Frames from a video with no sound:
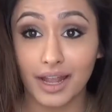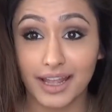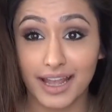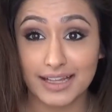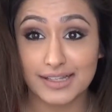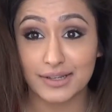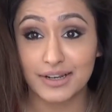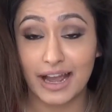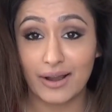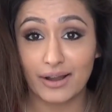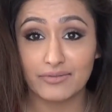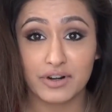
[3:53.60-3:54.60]
Okay, so
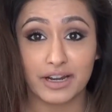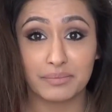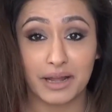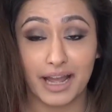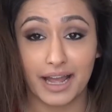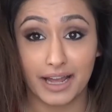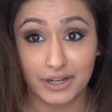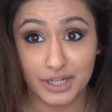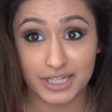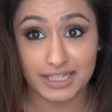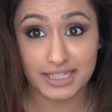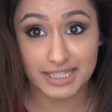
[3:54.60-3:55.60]
now I've dried my hair and you
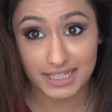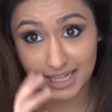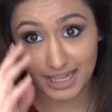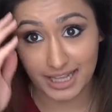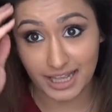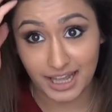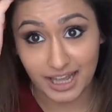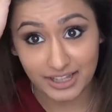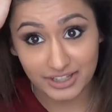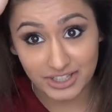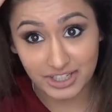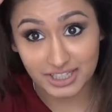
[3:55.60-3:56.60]
can see
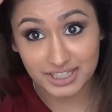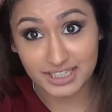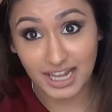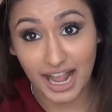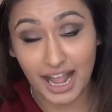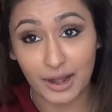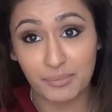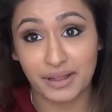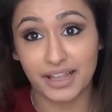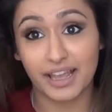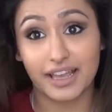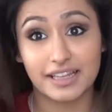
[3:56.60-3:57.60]
just how
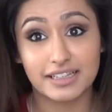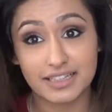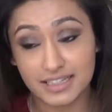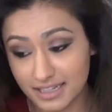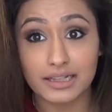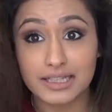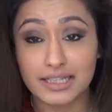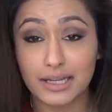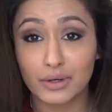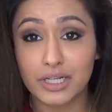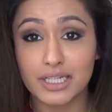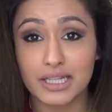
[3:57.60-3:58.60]
big it is. The
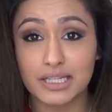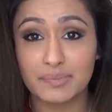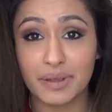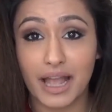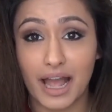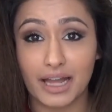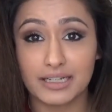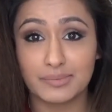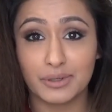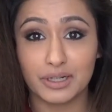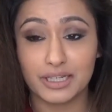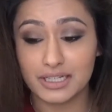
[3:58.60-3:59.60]
secret to this big hair, to
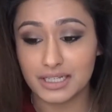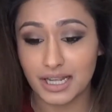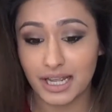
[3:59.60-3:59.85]
be honest,